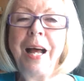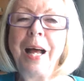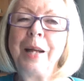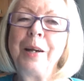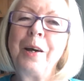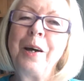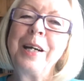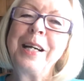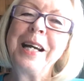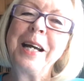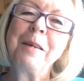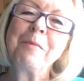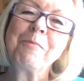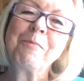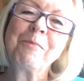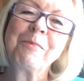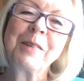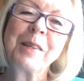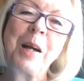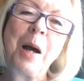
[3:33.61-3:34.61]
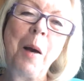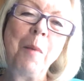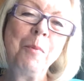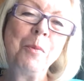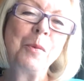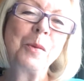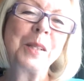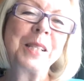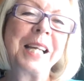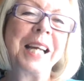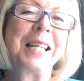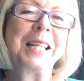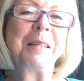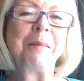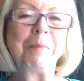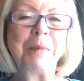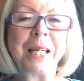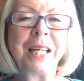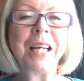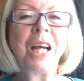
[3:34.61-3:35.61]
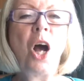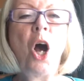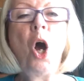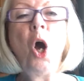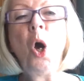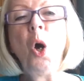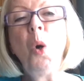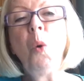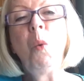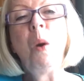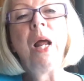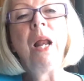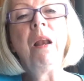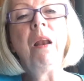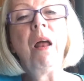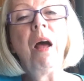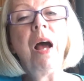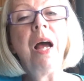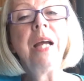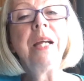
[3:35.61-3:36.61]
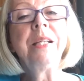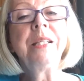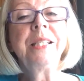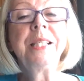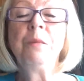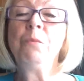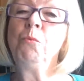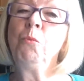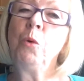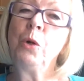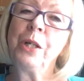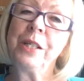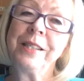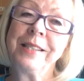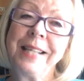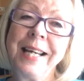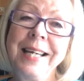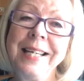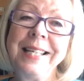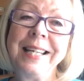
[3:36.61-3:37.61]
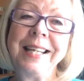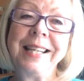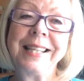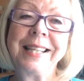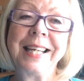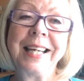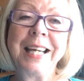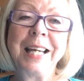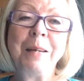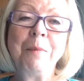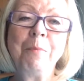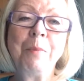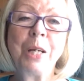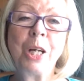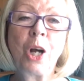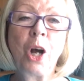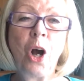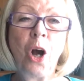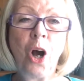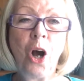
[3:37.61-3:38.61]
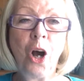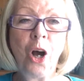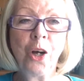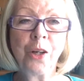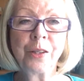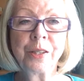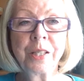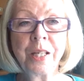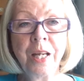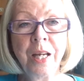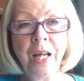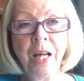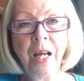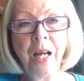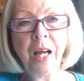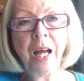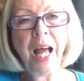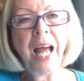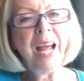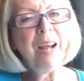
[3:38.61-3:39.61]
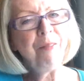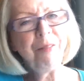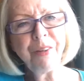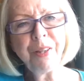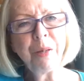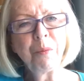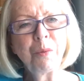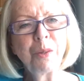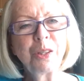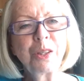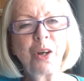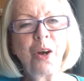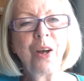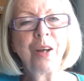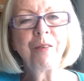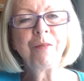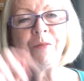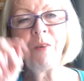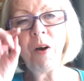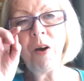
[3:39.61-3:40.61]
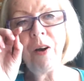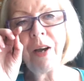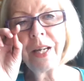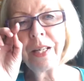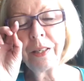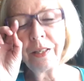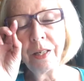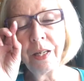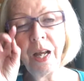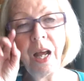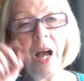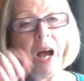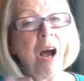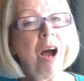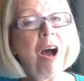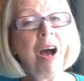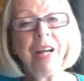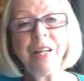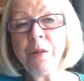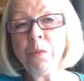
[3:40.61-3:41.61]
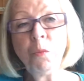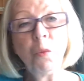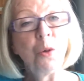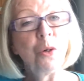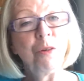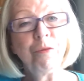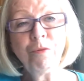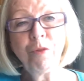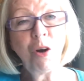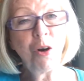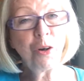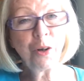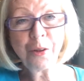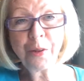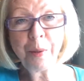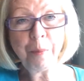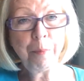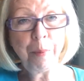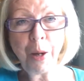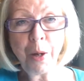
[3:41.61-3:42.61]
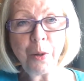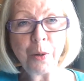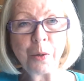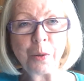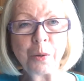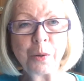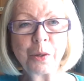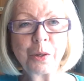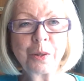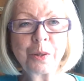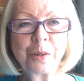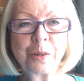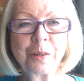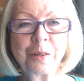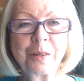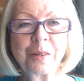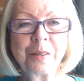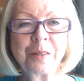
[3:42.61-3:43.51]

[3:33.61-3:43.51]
And I get couples telling me, oh, well, I didn't want to say anything because everything was going fine. I didn't want to rock the boat.